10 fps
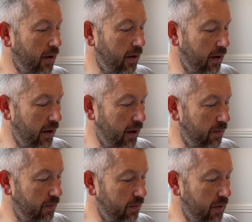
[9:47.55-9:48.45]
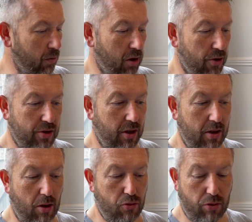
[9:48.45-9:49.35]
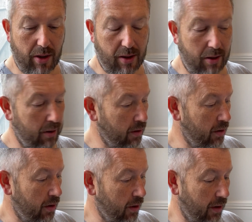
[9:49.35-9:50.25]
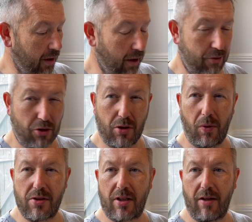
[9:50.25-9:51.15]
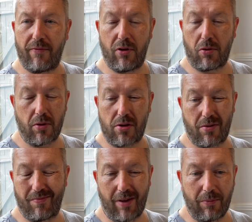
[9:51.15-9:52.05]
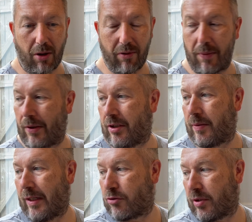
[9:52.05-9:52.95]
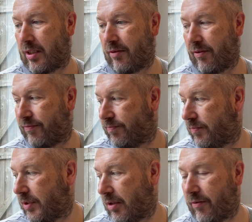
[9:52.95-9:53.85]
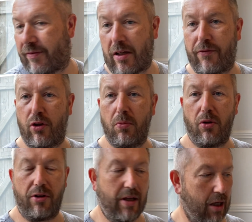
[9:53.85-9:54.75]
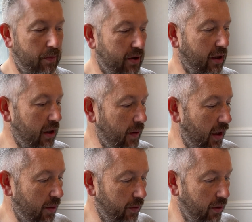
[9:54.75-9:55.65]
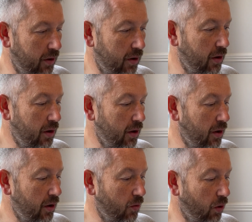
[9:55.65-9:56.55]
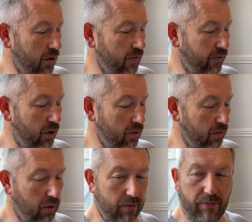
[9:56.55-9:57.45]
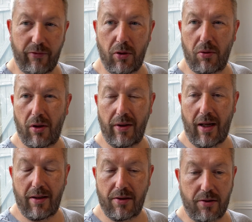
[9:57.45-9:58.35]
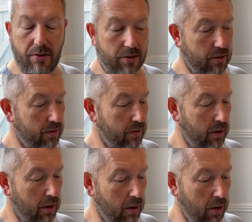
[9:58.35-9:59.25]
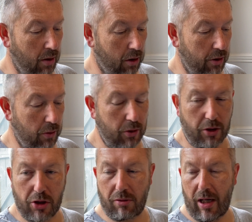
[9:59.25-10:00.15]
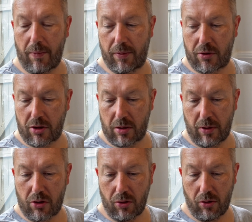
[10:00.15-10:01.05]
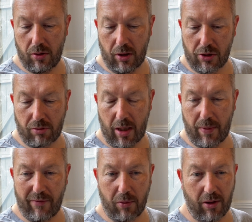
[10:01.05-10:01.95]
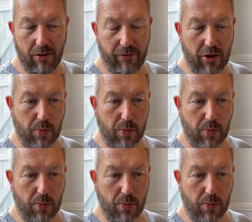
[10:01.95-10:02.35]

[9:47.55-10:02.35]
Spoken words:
No costume, no trick, and just the one skin fluke, which I'm not really bothered about treating. If I found a few more than that, I'd be thinking about it, but one fluke on that is just... I'm going to do another scrape just to be sure. I'll scrape everywhere on the fish